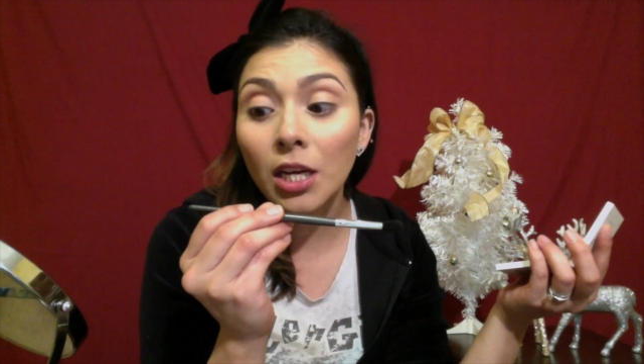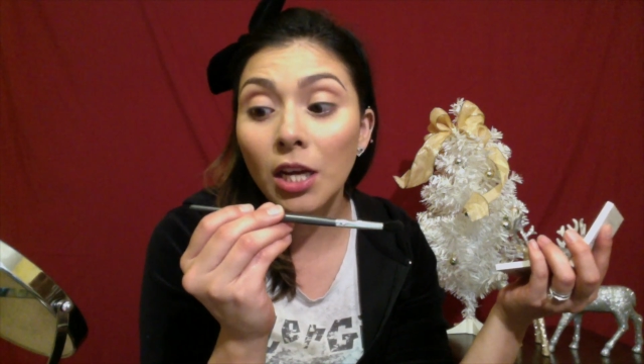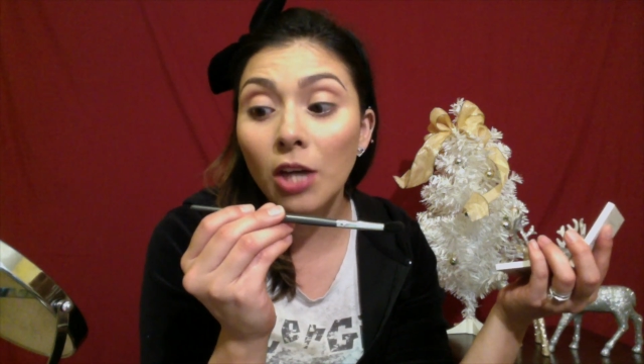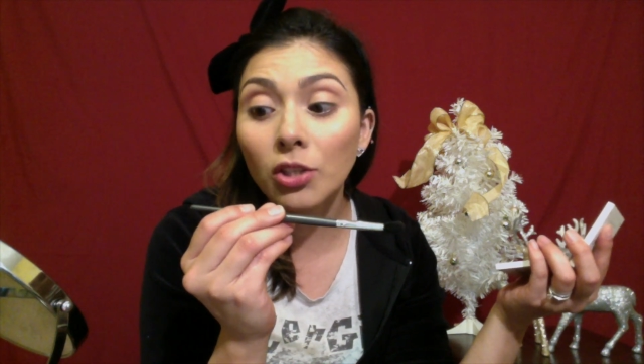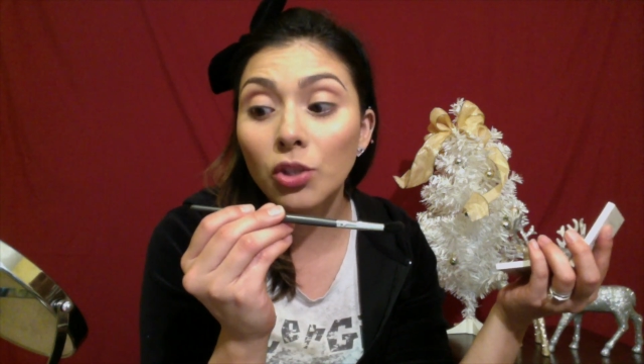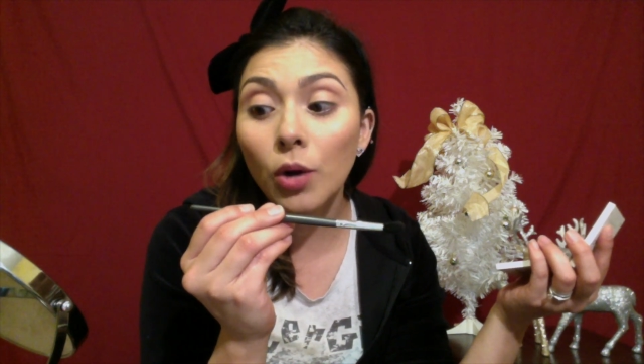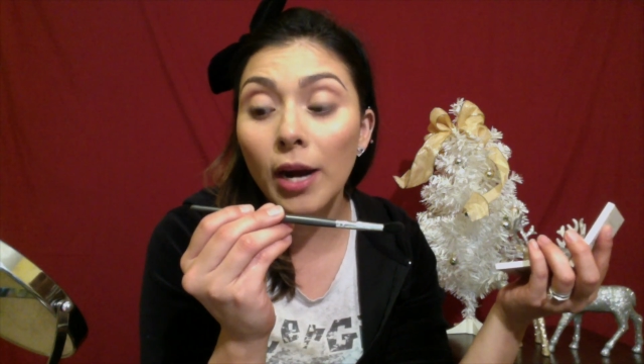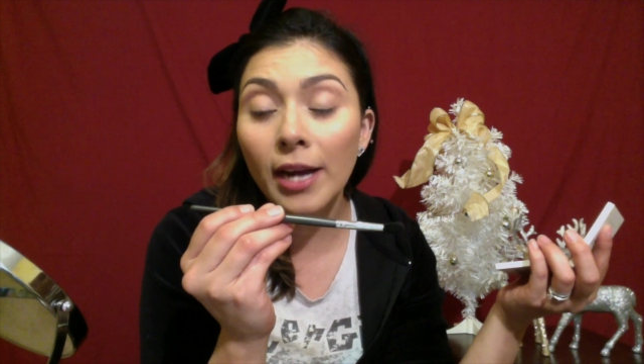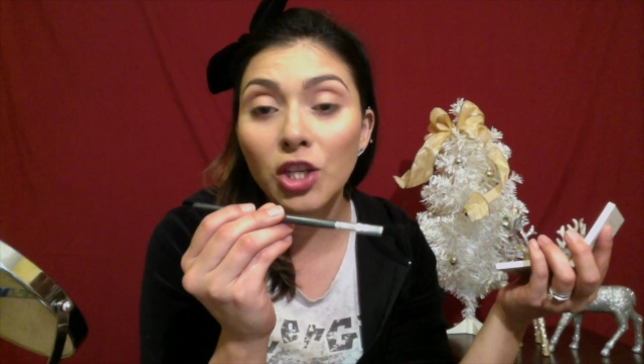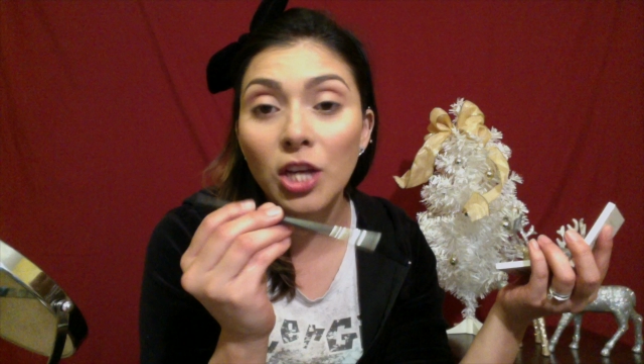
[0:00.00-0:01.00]
contour
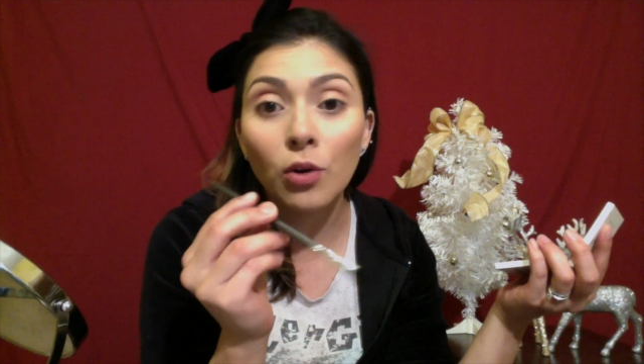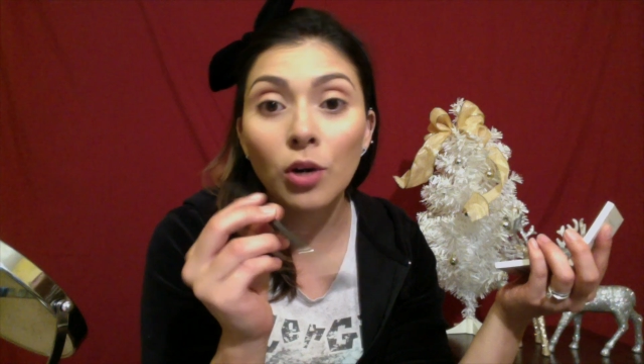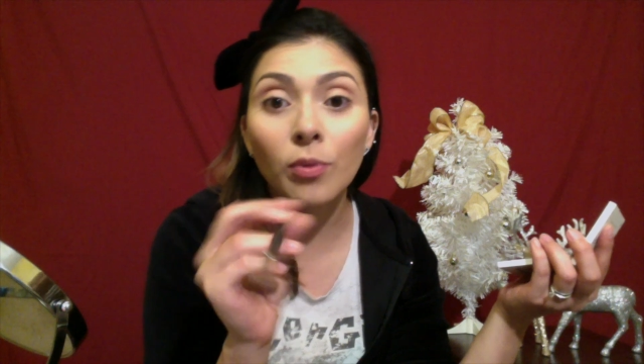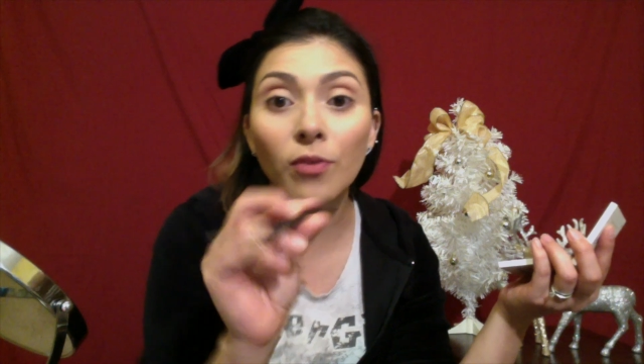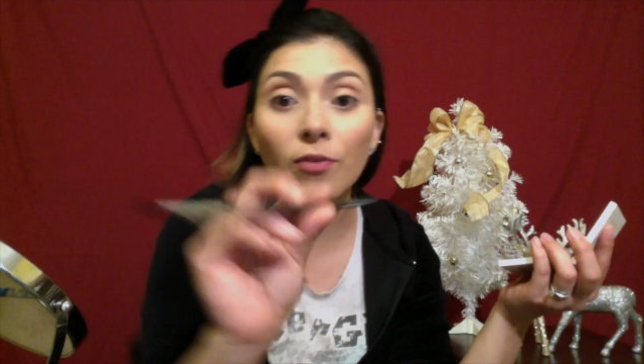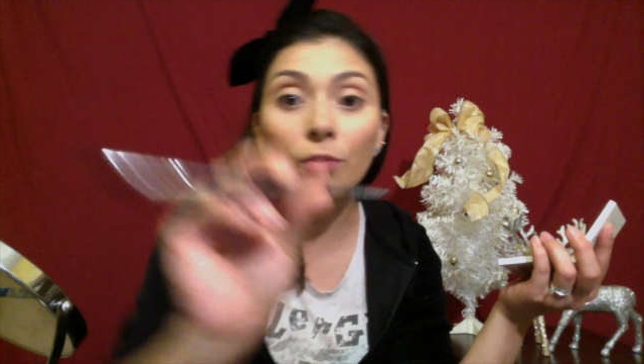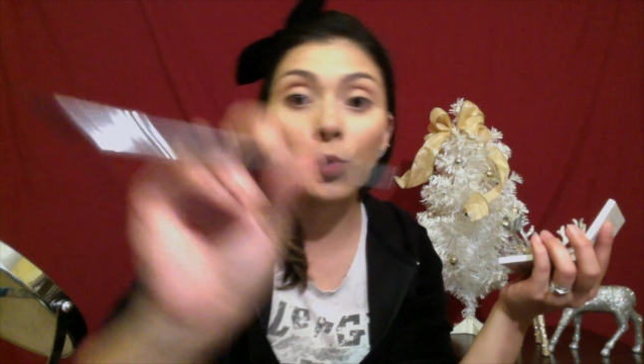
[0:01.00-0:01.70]
eyeshadow number 4